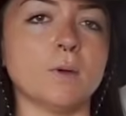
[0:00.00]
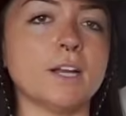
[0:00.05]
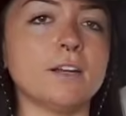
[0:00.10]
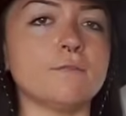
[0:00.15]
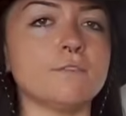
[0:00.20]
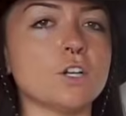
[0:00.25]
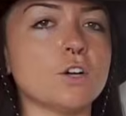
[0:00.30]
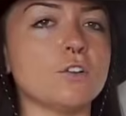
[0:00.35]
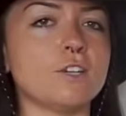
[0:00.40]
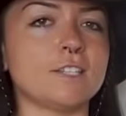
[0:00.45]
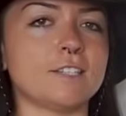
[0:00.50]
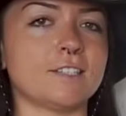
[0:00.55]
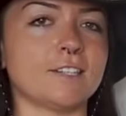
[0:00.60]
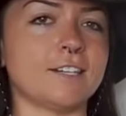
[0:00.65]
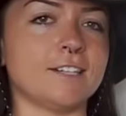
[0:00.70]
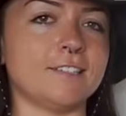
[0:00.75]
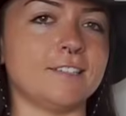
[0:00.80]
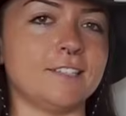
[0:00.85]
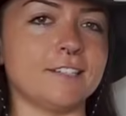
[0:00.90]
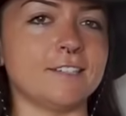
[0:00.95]
might have noticed that
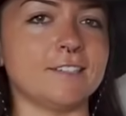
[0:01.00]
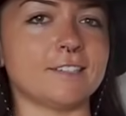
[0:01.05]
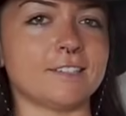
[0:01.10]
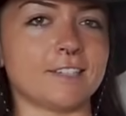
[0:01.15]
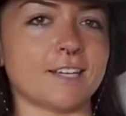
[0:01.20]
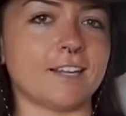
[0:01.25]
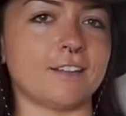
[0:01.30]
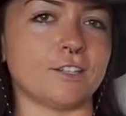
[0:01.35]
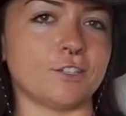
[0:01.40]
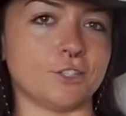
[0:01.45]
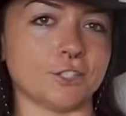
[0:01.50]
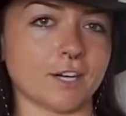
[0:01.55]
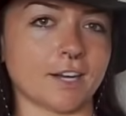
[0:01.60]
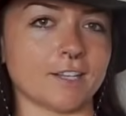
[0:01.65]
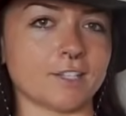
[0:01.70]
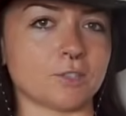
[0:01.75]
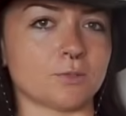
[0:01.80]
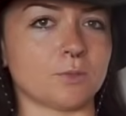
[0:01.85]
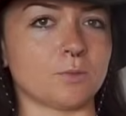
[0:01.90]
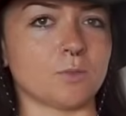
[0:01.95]
I didn't say the
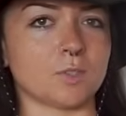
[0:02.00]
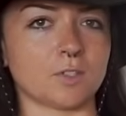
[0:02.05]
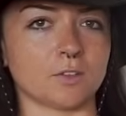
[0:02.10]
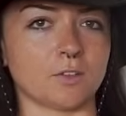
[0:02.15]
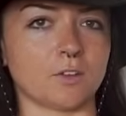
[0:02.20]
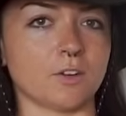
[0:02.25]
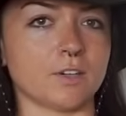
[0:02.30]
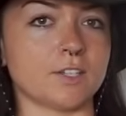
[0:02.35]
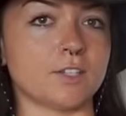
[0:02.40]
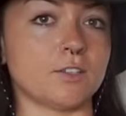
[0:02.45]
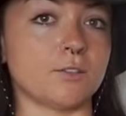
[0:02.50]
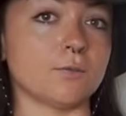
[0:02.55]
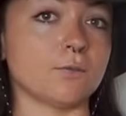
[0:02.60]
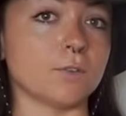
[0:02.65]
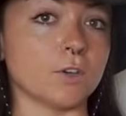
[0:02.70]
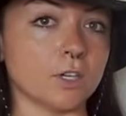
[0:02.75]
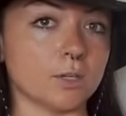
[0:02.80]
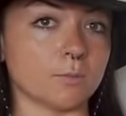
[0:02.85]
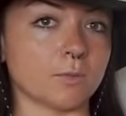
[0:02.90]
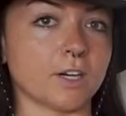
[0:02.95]
giant squid was the longest
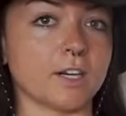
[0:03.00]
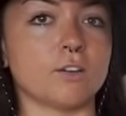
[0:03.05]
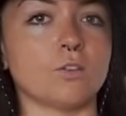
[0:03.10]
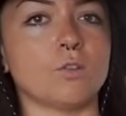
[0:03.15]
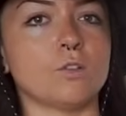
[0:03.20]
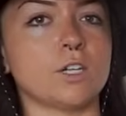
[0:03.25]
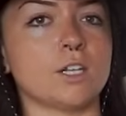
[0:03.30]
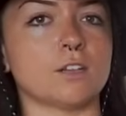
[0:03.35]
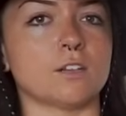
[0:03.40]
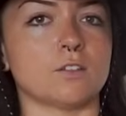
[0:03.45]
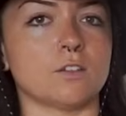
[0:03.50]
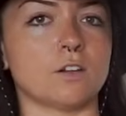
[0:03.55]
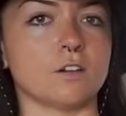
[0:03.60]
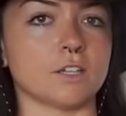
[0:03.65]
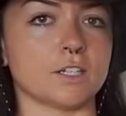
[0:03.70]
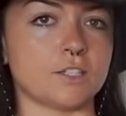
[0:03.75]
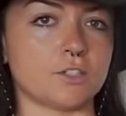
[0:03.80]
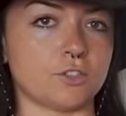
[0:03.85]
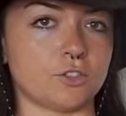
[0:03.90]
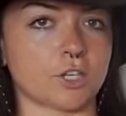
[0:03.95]
invertebrate, only the
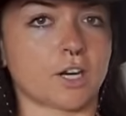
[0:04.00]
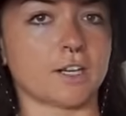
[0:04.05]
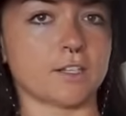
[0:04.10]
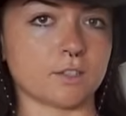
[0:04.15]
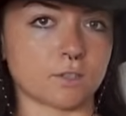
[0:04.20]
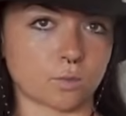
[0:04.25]
longest giant